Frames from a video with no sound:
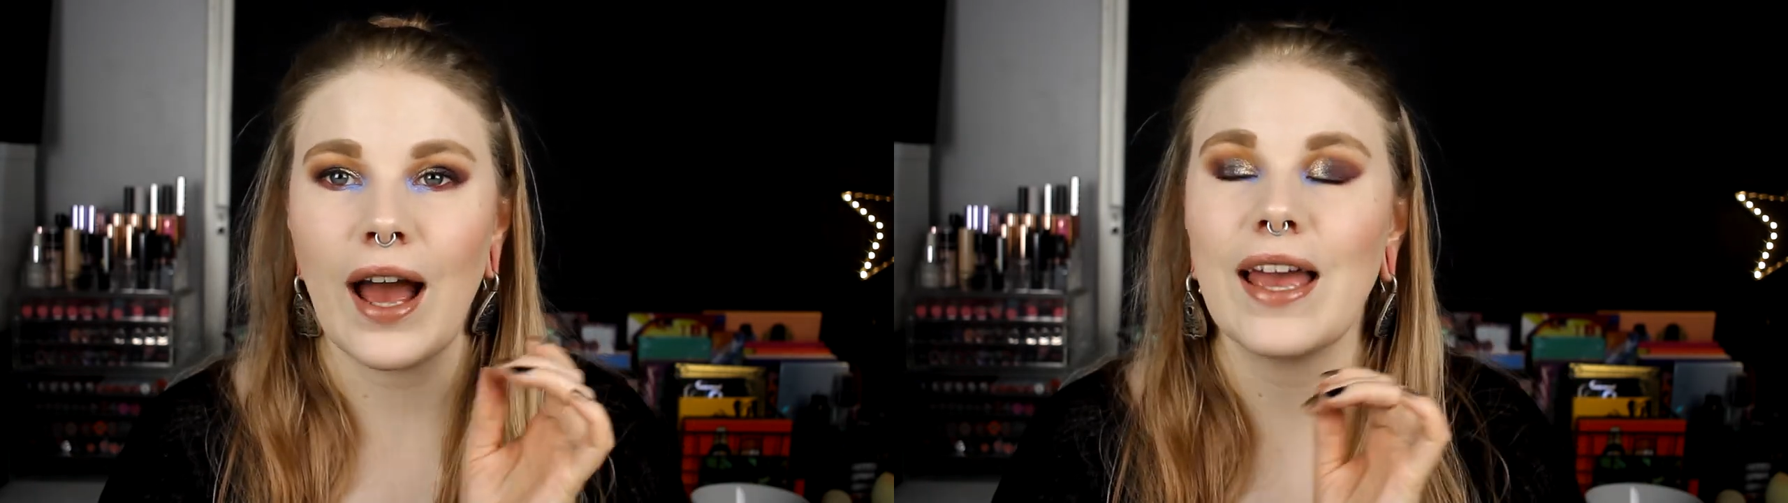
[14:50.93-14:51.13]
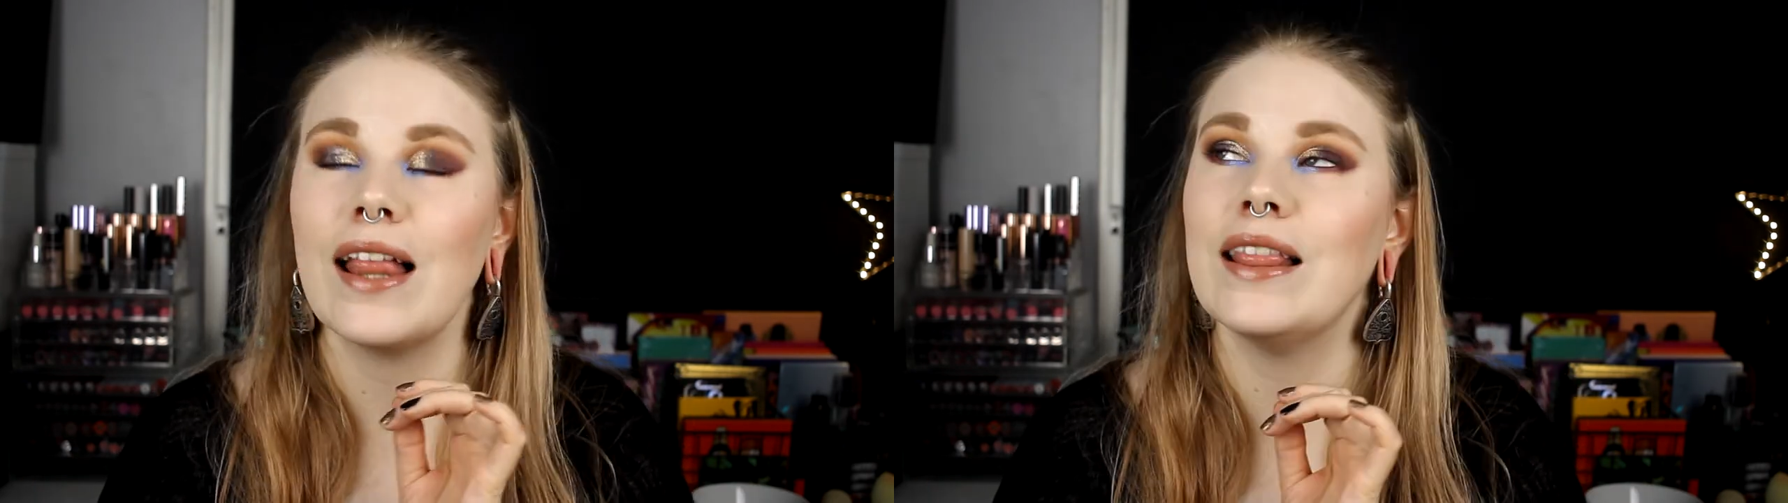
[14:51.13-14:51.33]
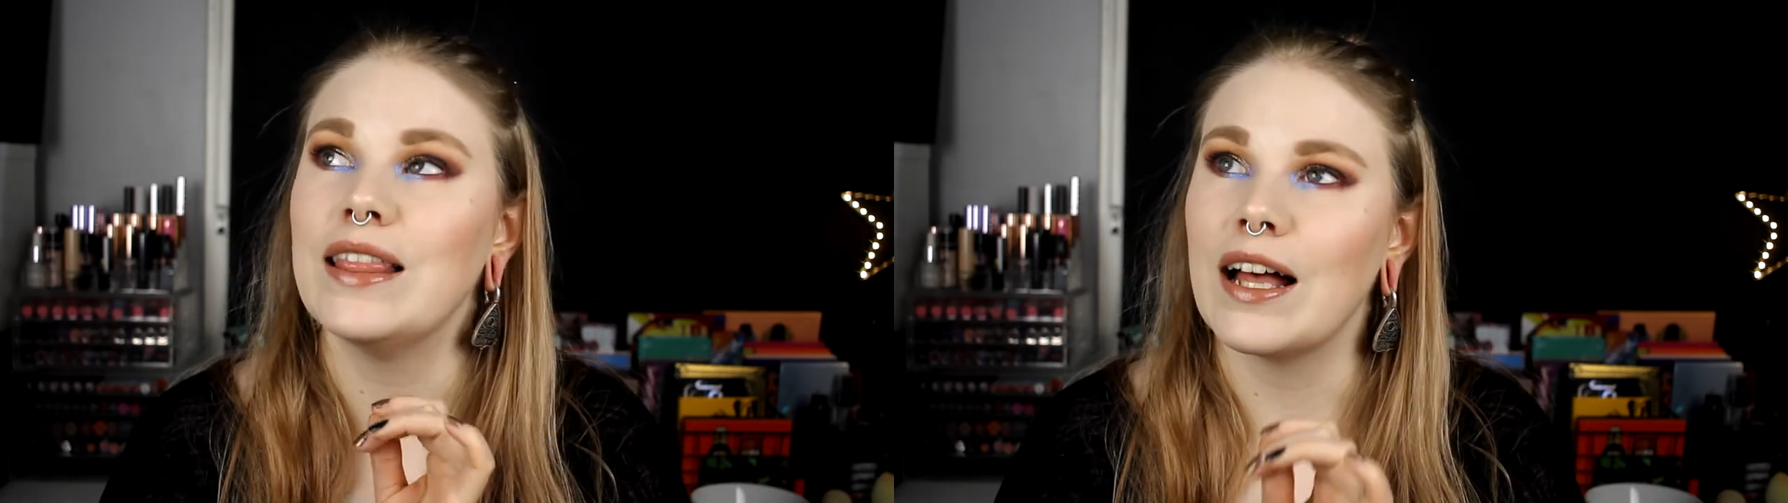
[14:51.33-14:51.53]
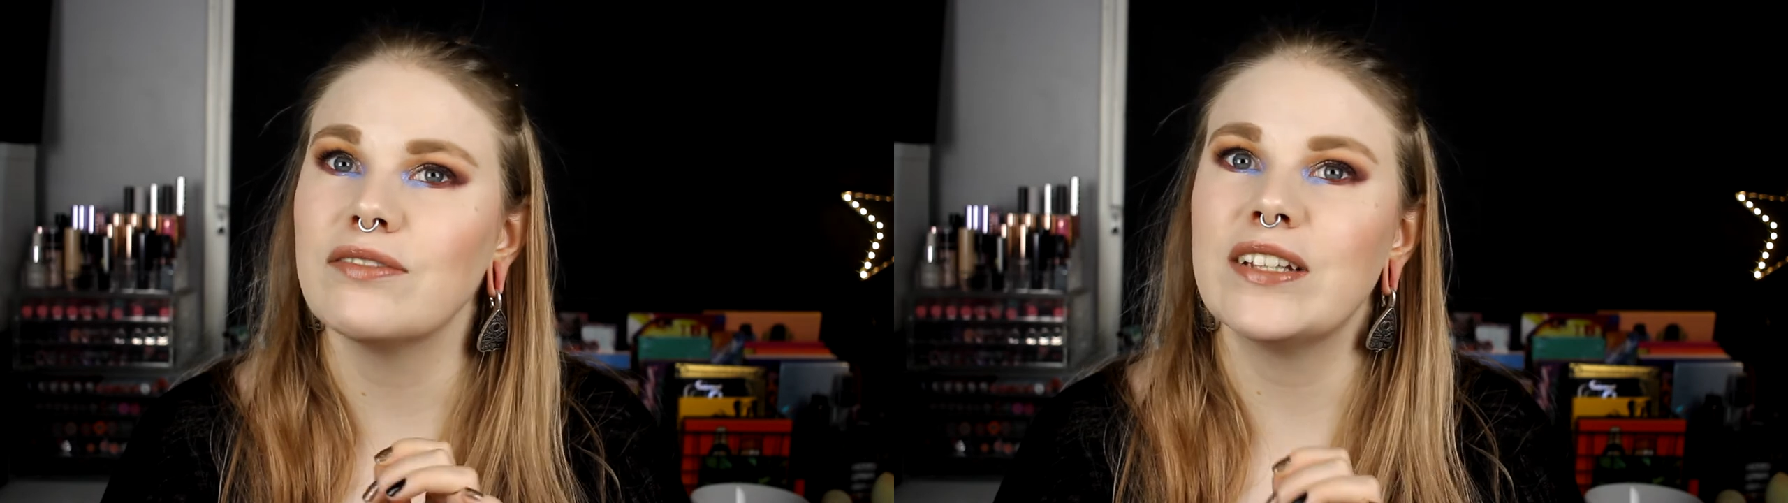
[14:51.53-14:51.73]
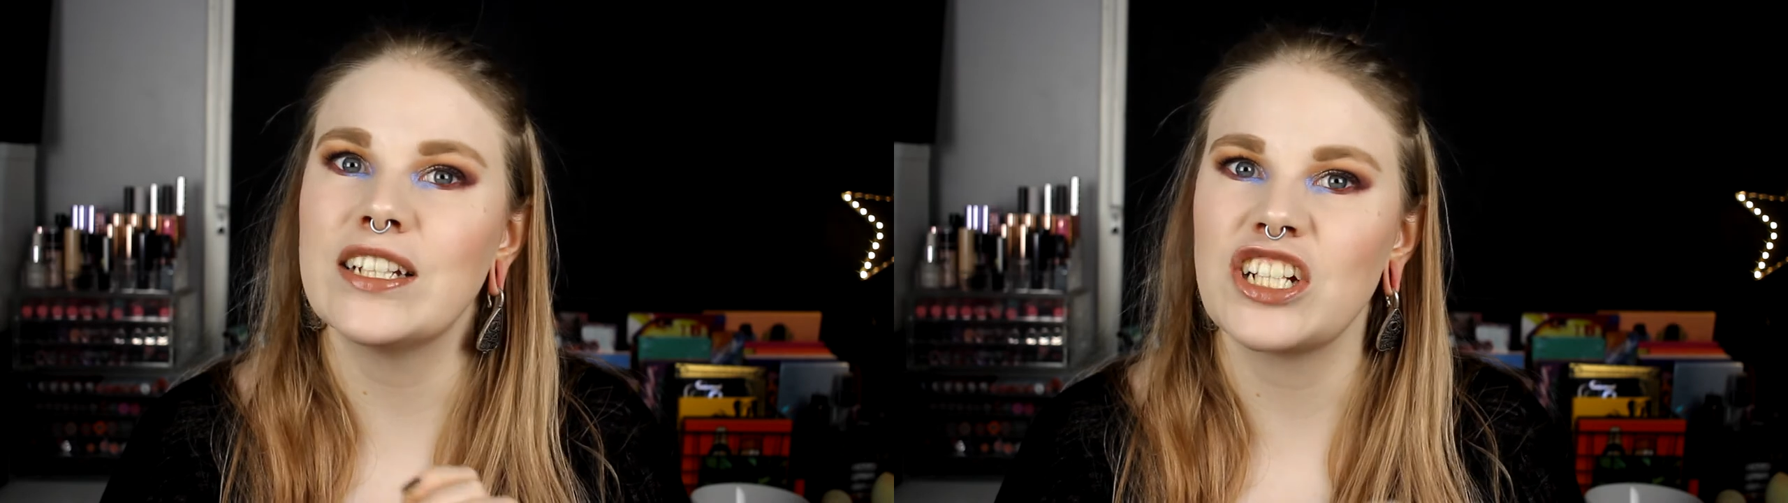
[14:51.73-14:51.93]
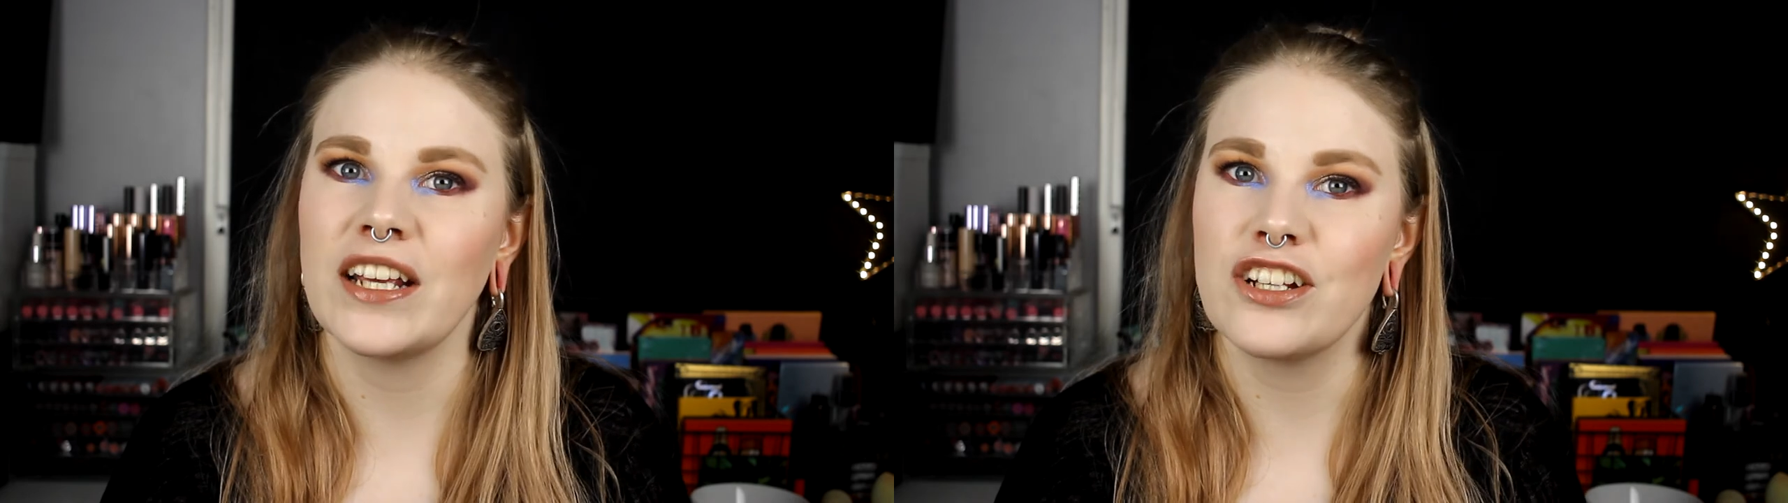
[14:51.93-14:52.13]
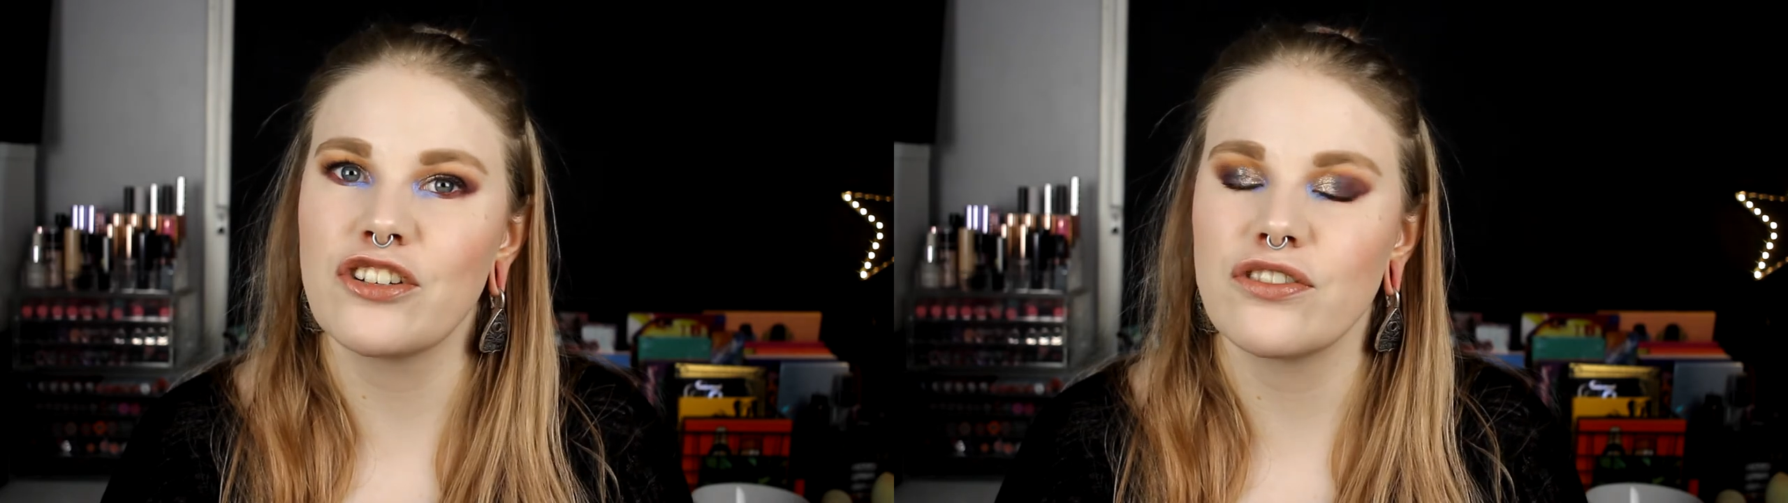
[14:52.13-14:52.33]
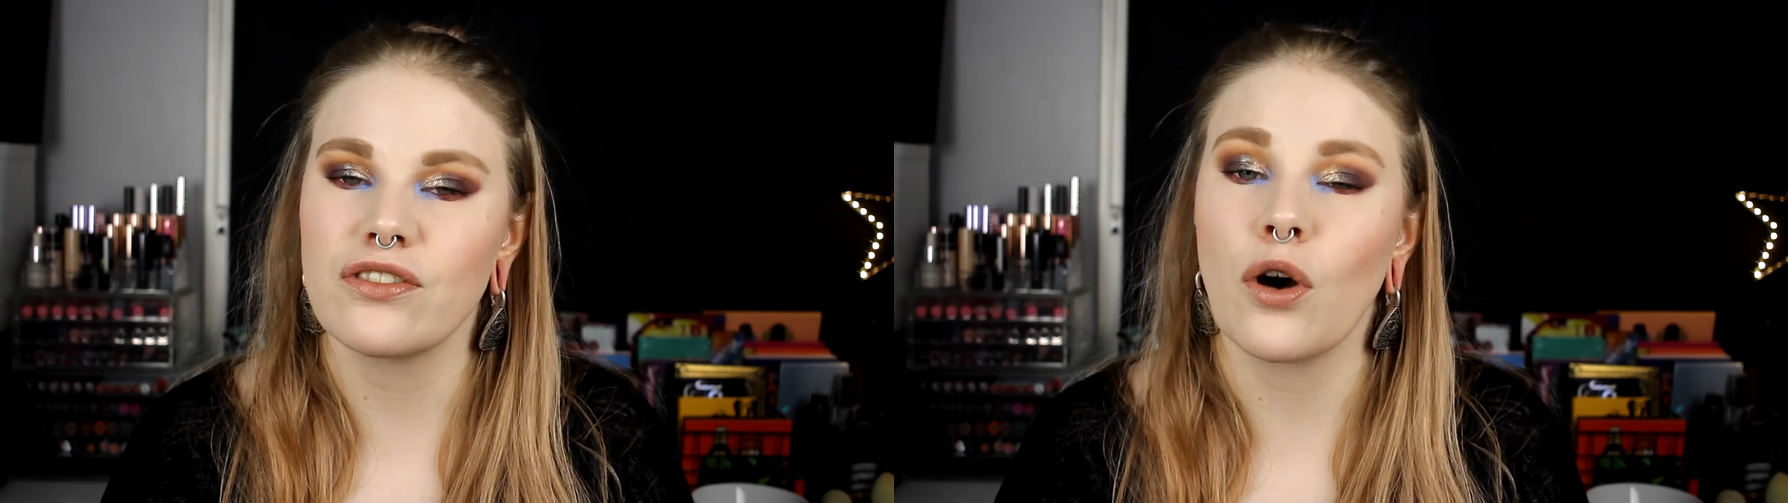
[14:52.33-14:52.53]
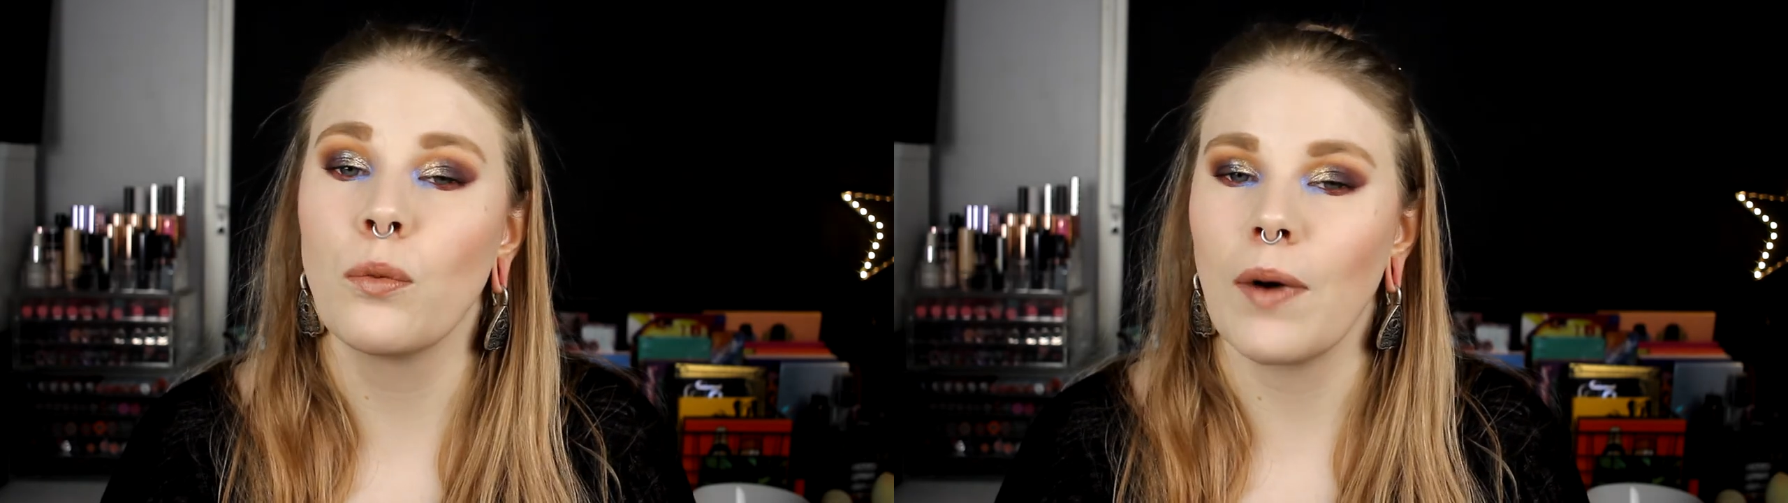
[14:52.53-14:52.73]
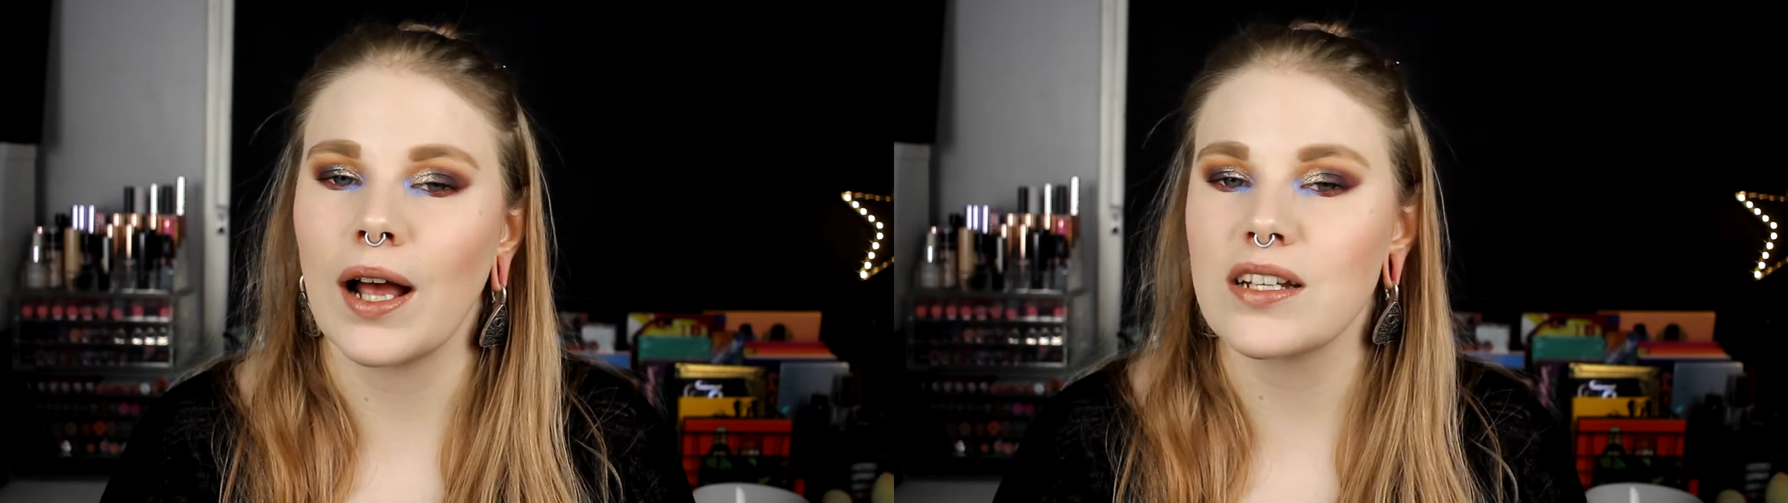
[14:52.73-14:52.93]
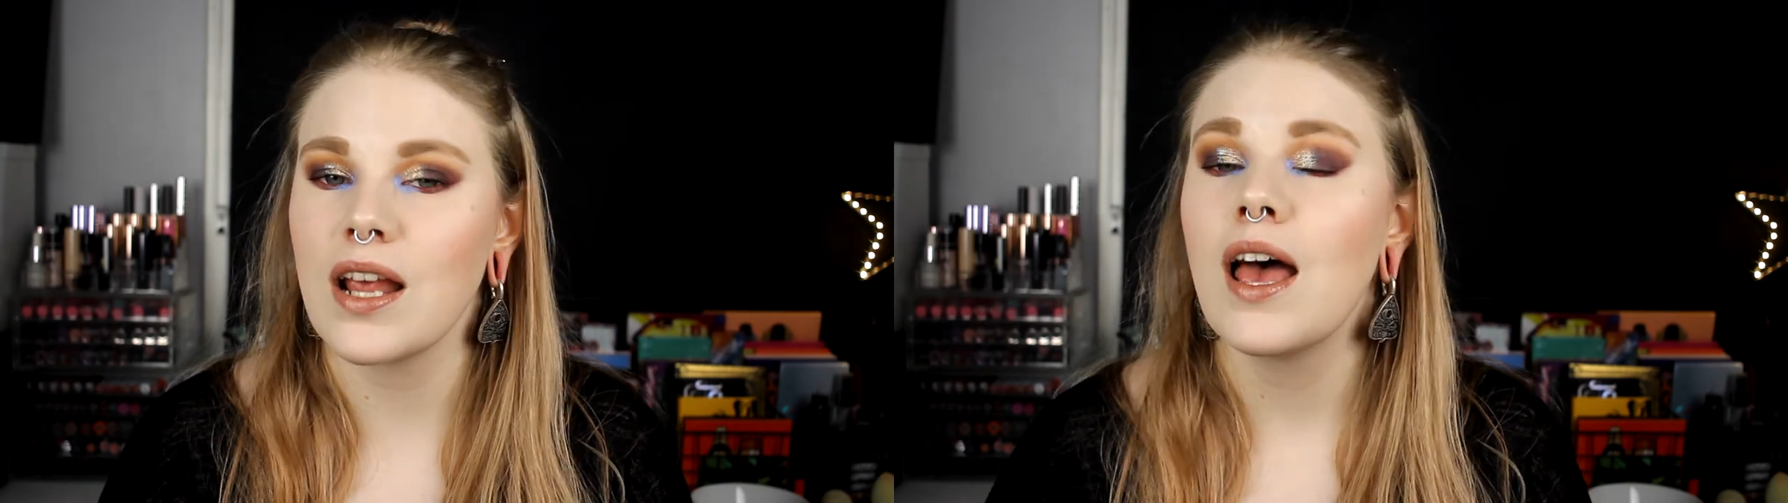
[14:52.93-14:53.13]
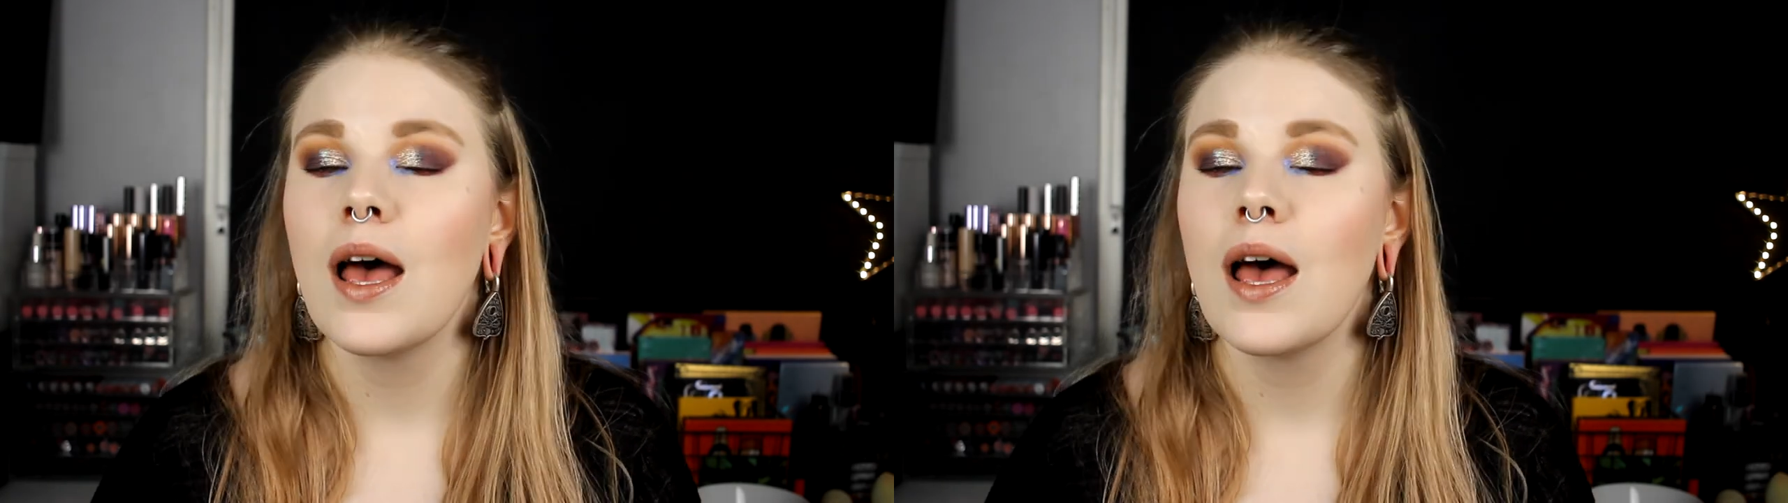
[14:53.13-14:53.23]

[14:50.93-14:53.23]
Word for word: I love that shade so much.